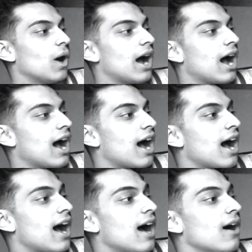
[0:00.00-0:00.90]

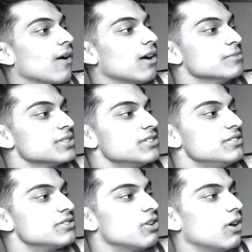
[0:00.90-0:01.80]
wow, Hamza,
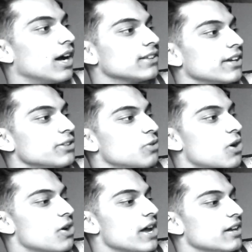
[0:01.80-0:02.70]
you just gonna act like you
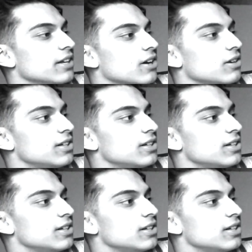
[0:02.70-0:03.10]
all that now,